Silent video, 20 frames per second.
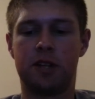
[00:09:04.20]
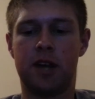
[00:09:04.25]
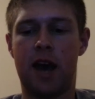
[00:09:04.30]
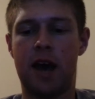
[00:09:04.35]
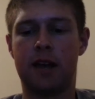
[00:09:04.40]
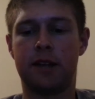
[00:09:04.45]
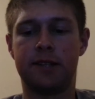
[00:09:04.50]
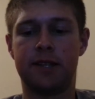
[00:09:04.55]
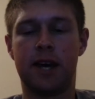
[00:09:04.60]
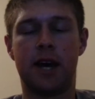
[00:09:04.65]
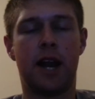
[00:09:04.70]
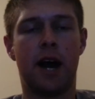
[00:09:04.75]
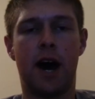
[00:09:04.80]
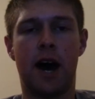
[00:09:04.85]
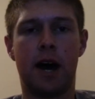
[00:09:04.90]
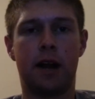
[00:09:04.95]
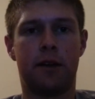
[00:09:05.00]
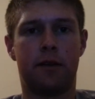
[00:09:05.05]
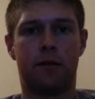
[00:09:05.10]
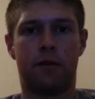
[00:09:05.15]
at dead
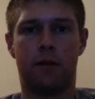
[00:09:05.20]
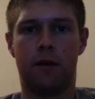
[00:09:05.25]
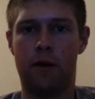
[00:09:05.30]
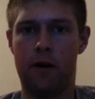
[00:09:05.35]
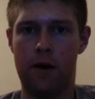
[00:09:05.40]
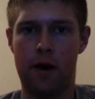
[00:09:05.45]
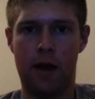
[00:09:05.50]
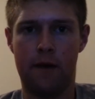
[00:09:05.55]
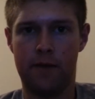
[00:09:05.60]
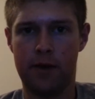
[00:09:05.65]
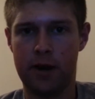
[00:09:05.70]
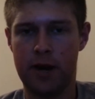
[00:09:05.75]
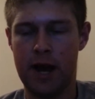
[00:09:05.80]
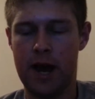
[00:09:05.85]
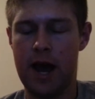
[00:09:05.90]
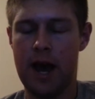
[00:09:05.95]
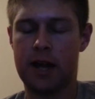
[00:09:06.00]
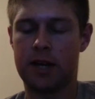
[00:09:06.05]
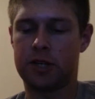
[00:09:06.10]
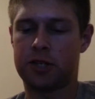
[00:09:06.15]
on every
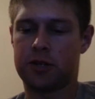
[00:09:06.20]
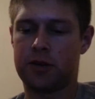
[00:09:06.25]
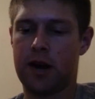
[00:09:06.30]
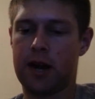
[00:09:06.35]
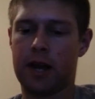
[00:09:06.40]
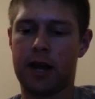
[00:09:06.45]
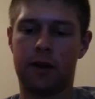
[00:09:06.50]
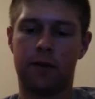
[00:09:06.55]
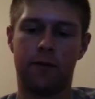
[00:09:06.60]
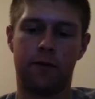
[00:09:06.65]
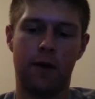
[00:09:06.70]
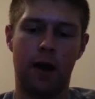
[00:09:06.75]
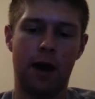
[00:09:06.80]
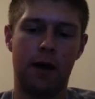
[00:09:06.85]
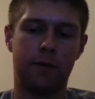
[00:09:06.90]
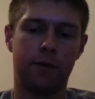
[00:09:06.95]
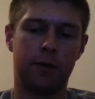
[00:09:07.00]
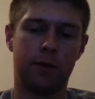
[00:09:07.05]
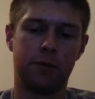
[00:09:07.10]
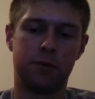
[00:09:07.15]
day. I just try and get
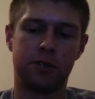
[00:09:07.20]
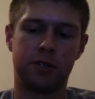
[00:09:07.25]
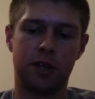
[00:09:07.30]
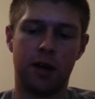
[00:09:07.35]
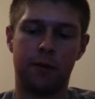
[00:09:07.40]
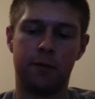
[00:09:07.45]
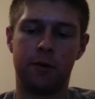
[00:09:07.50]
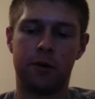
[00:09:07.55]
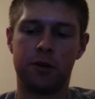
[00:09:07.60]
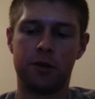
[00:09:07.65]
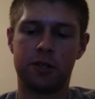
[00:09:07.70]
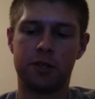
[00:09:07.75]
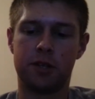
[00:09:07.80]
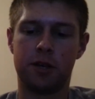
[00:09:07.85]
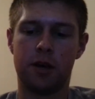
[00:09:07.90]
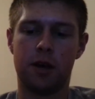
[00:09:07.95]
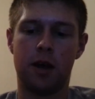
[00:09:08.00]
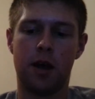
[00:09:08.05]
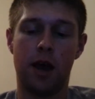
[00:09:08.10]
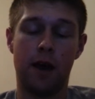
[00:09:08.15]
around those numbers
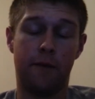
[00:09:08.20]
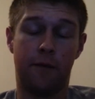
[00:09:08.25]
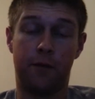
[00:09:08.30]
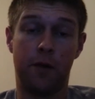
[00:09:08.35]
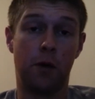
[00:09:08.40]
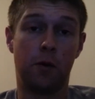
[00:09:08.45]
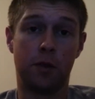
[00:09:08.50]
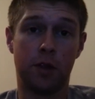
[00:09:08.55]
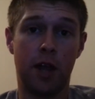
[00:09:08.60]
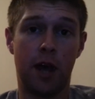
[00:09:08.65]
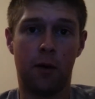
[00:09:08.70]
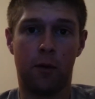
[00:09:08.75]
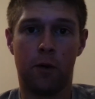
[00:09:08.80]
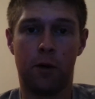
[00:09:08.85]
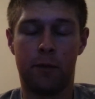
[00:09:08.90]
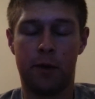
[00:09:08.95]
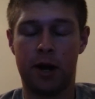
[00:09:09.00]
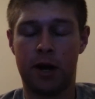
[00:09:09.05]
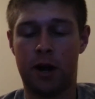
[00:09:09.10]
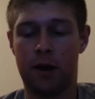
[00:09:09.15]
if they
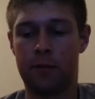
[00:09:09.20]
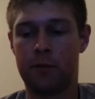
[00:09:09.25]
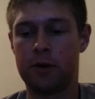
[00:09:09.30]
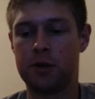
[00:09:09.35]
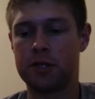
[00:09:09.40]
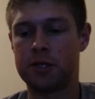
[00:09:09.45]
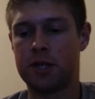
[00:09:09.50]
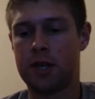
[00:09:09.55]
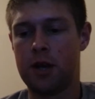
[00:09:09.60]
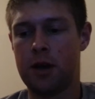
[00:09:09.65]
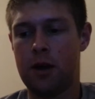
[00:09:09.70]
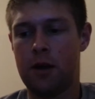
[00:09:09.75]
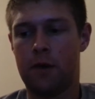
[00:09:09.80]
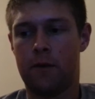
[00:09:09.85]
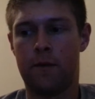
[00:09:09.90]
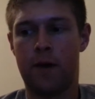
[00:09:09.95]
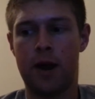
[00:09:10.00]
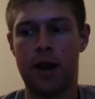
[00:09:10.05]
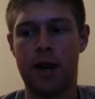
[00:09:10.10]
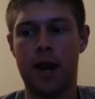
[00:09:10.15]
were my numbers.
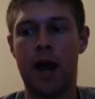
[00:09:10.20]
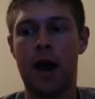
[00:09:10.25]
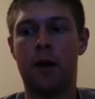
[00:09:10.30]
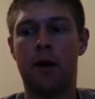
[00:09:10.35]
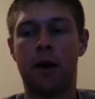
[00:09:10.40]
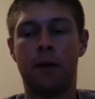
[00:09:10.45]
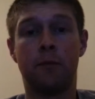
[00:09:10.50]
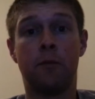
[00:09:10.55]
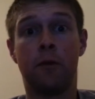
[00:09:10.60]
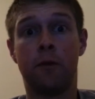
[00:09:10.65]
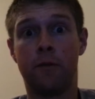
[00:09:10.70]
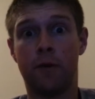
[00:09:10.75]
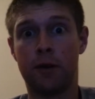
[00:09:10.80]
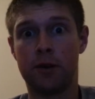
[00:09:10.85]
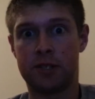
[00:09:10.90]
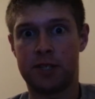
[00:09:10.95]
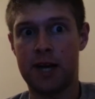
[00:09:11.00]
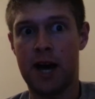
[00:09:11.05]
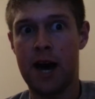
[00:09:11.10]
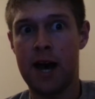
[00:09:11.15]
Right now, I'm
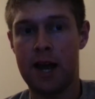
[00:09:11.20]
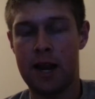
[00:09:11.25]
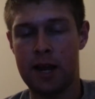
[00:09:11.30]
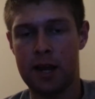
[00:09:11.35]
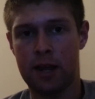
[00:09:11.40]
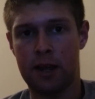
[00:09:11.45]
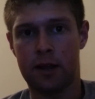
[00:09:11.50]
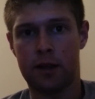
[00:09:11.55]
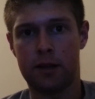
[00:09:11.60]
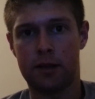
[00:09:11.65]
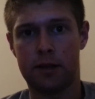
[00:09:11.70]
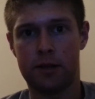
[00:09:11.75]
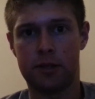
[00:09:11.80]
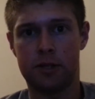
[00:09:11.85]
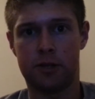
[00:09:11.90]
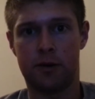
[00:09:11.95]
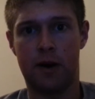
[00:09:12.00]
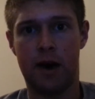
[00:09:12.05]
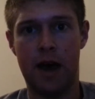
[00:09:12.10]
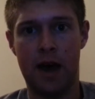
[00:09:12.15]
reverse dieting,
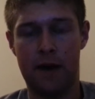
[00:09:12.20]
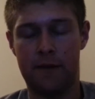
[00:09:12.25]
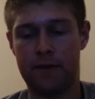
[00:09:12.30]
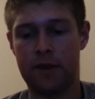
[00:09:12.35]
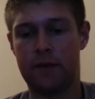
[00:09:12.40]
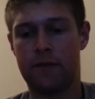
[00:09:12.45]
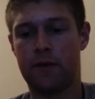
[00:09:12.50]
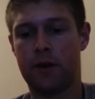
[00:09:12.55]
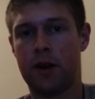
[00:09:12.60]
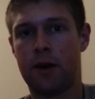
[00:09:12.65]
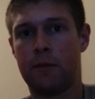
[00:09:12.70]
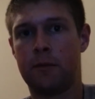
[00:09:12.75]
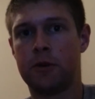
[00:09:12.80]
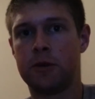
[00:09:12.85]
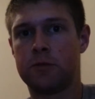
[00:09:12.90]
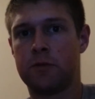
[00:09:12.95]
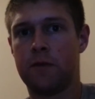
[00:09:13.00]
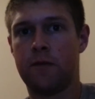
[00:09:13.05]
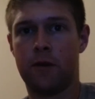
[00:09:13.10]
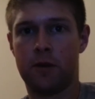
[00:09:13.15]
so I have different
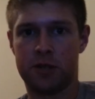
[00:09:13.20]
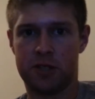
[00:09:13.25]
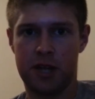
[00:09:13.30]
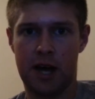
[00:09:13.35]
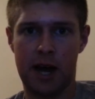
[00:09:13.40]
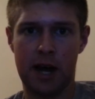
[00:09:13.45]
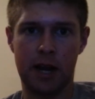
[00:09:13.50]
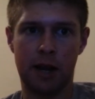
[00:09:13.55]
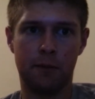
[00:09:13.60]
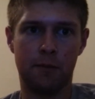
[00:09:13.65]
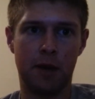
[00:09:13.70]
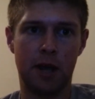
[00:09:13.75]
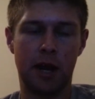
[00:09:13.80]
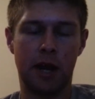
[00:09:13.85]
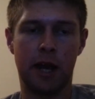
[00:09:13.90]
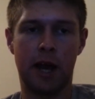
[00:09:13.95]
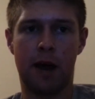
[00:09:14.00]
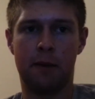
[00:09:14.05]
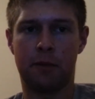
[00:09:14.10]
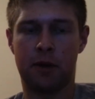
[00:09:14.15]
numbers. Reverse dieting
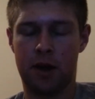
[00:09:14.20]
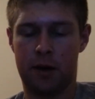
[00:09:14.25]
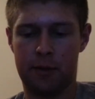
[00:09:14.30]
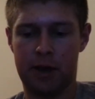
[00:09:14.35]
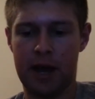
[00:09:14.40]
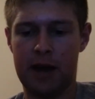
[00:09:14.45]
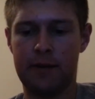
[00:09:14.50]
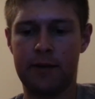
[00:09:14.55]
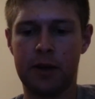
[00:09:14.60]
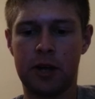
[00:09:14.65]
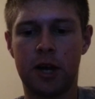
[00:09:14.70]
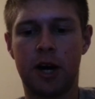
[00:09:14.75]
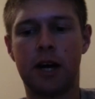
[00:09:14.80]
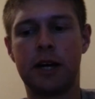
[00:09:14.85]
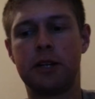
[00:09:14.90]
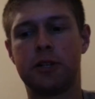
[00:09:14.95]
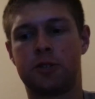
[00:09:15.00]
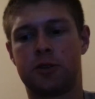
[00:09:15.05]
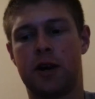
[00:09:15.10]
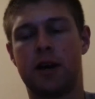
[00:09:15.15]
meaning I'm coming out of a
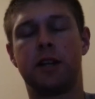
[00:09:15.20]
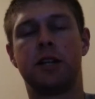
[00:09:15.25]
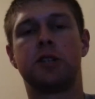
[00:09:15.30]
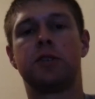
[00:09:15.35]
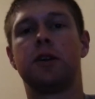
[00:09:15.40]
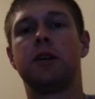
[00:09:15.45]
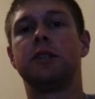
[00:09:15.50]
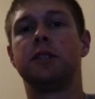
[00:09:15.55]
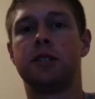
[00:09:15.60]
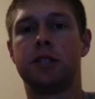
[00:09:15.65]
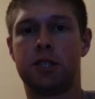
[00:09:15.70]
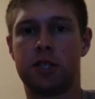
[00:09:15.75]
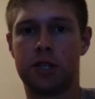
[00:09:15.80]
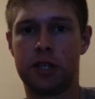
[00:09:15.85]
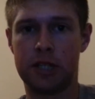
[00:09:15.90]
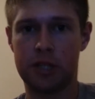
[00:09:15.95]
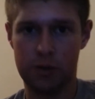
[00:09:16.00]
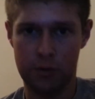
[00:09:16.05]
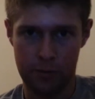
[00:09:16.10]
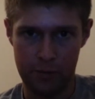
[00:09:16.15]
cut, trying to transition
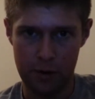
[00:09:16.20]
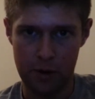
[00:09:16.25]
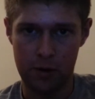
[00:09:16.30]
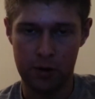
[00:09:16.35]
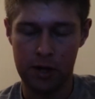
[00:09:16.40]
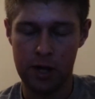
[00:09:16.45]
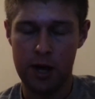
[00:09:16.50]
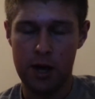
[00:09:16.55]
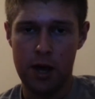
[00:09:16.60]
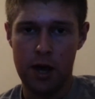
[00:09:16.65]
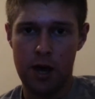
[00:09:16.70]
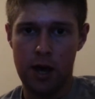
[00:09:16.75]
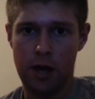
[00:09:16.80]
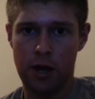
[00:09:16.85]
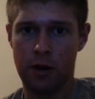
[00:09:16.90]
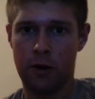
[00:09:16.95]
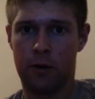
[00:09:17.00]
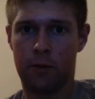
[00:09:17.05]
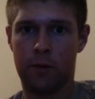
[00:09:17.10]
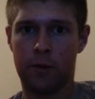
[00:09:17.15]
into a bulk.
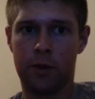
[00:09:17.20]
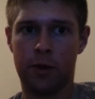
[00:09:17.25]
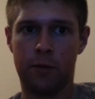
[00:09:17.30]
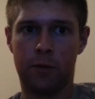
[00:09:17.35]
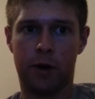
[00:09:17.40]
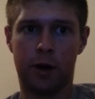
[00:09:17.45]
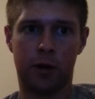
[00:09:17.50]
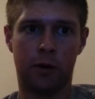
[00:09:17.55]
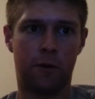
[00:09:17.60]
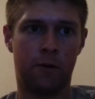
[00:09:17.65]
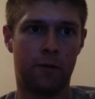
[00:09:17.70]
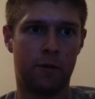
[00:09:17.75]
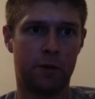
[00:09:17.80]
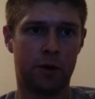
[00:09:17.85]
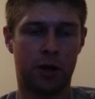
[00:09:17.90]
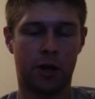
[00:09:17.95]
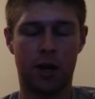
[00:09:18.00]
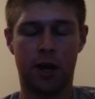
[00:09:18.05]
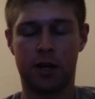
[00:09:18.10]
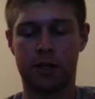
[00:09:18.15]
You don't really want to go from
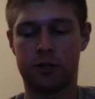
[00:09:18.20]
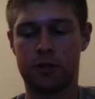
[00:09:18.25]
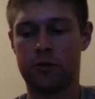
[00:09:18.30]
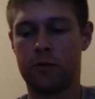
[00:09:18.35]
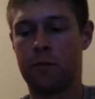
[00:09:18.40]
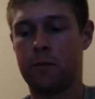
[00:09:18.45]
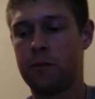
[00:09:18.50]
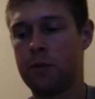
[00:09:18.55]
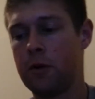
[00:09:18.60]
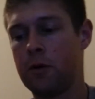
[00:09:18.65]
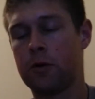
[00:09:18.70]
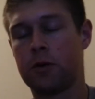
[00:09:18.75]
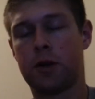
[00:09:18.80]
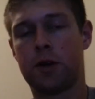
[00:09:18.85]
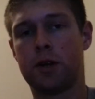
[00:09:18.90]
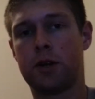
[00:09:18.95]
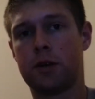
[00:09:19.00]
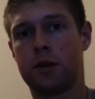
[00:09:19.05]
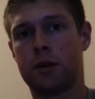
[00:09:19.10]
a cut to a bulk